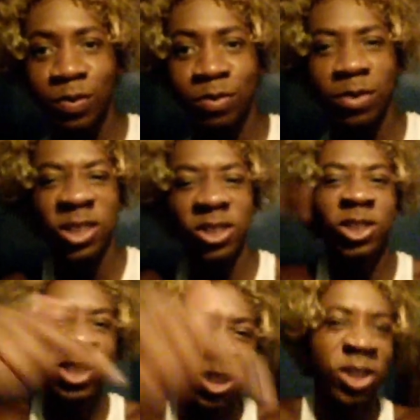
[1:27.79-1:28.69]
About to
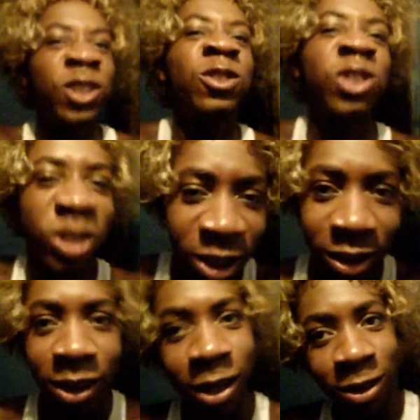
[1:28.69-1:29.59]
shut your shit
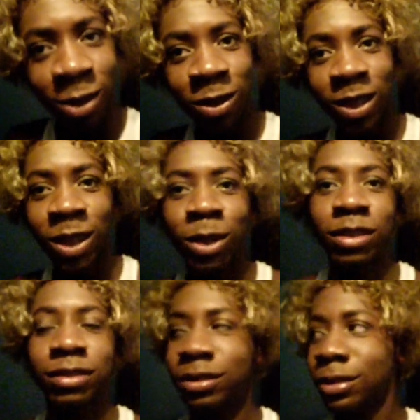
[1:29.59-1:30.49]
down.
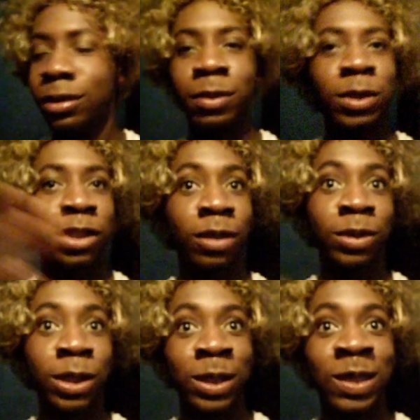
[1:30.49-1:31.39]
Oh, let me stop
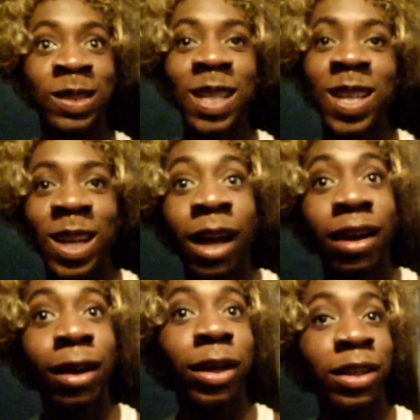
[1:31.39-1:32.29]
cussing.
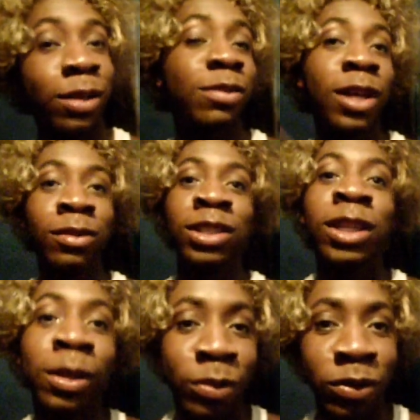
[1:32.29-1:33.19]
Yep, that was the
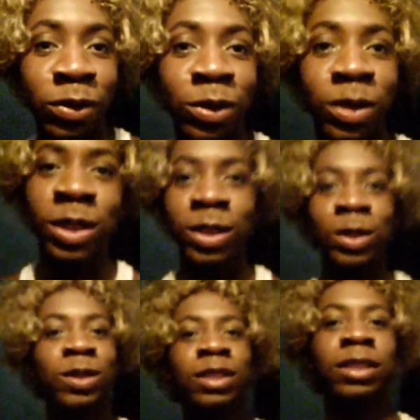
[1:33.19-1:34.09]
April Fool's, y'all.
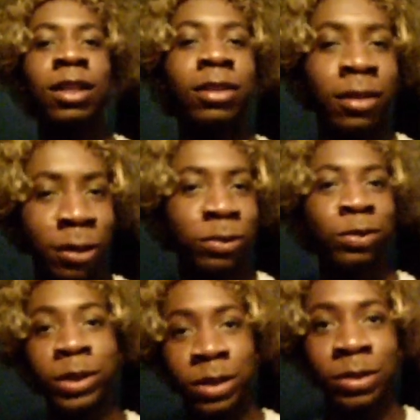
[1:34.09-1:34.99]
Y'all thought I was
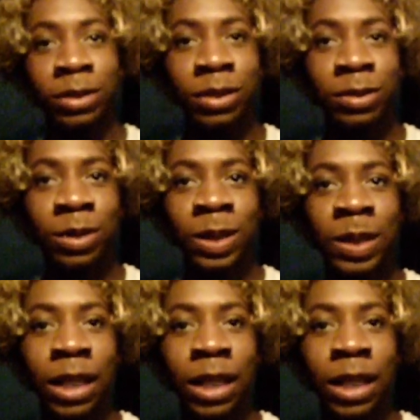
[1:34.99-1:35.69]
really going somewhere.